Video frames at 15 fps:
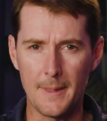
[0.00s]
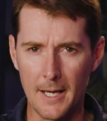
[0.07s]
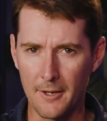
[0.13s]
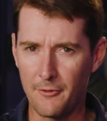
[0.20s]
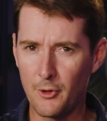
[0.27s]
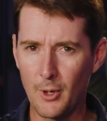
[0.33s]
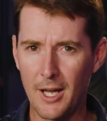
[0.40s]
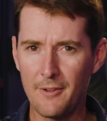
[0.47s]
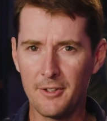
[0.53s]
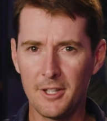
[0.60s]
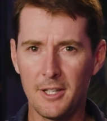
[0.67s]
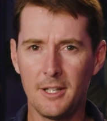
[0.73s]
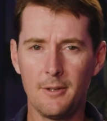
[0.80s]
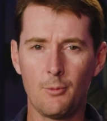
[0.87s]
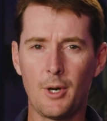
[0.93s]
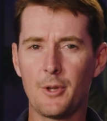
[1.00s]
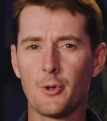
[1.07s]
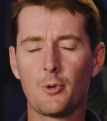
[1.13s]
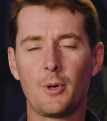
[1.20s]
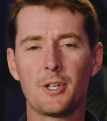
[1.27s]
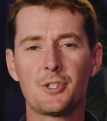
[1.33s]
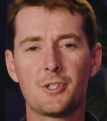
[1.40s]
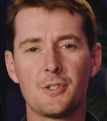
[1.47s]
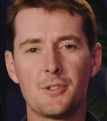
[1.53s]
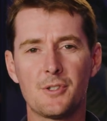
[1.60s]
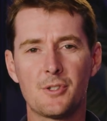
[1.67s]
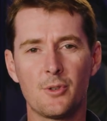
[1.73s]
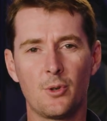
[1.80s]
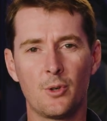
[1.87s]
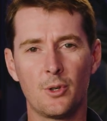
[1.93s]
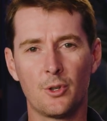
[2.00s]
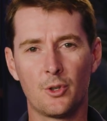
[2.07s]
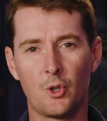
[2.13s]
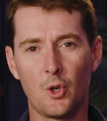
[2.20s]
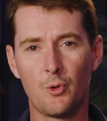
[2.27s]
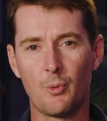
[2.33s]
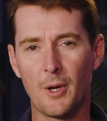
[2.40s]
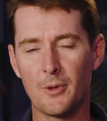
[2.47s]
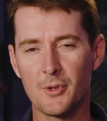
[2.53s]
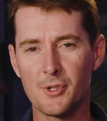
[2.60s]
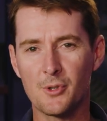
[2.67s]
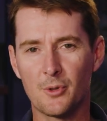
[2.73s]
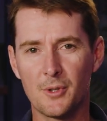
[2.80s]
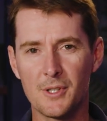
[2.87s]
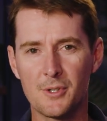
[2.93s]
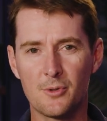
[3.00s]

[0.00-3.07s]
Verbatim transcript: now if you have any weather questions or good weather stories